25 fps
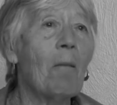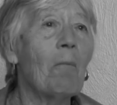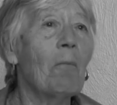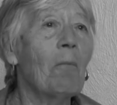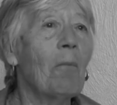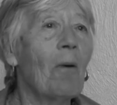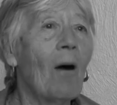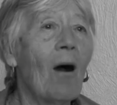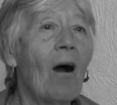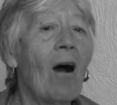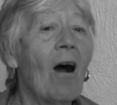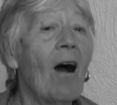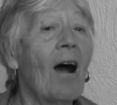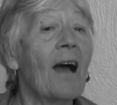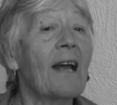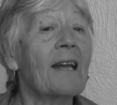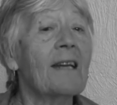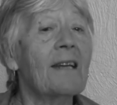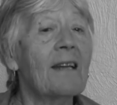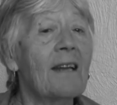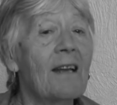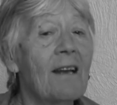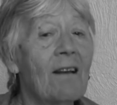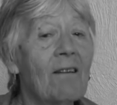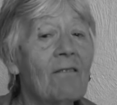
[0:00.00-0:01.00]
But I
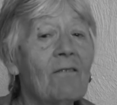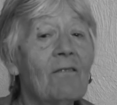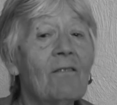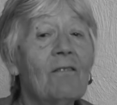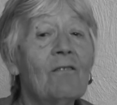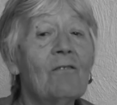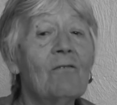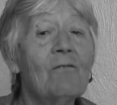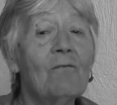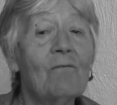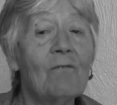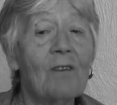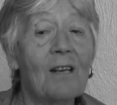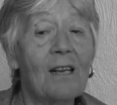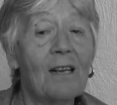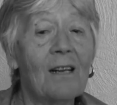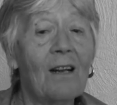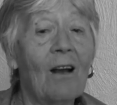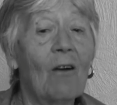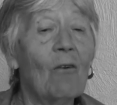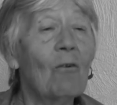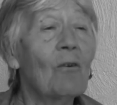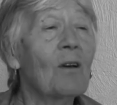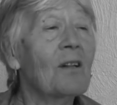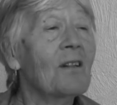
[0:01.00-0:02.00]
never really...
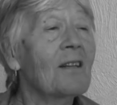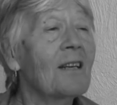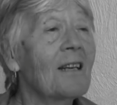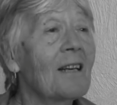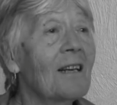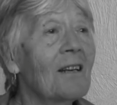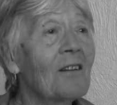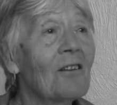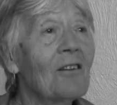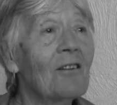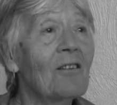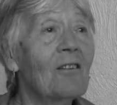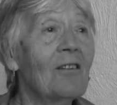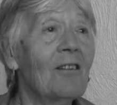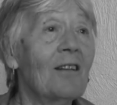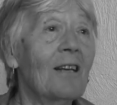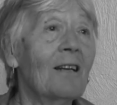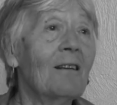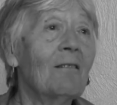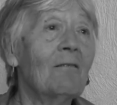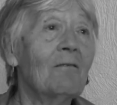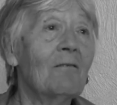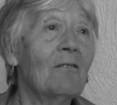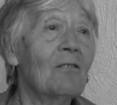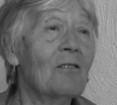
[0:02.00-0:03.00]
Oh, the other
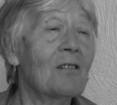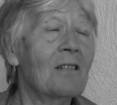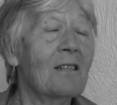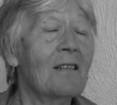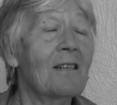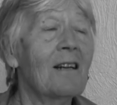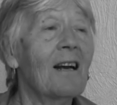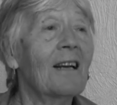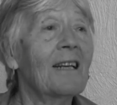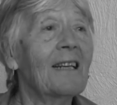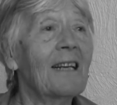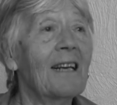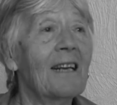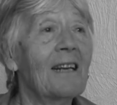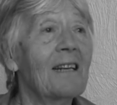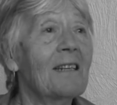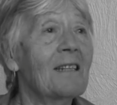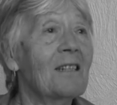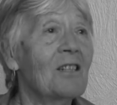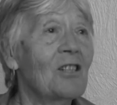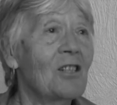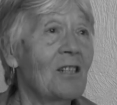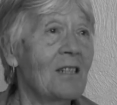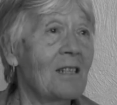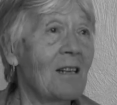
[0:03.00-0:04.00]
thing was, and again
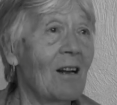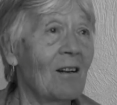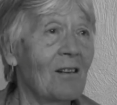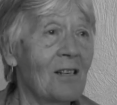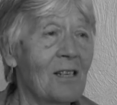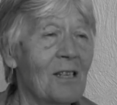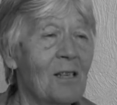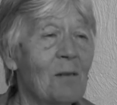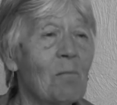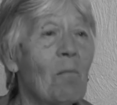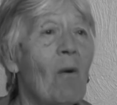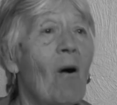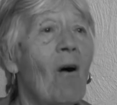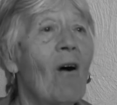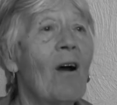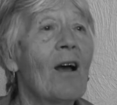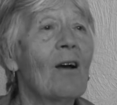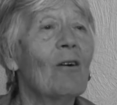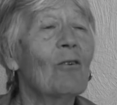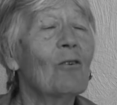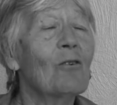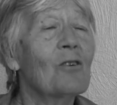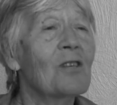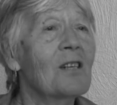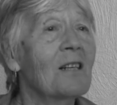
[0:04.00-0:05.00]
I
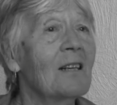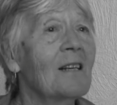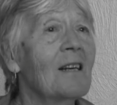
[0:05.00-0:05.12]
smiled,